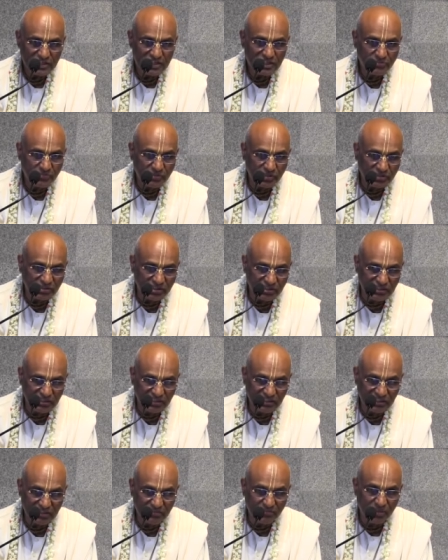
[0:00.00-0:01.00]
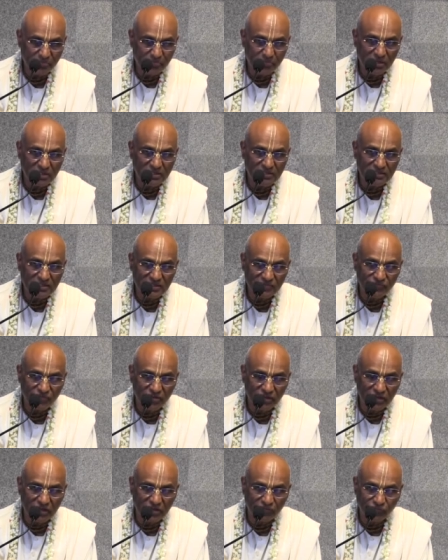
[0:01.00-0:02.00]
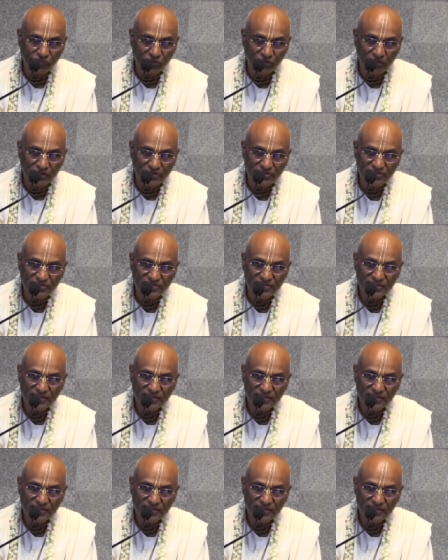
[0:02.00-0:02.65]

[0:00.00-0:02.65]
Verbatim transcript: Smriti, remembrance and forgetfulness,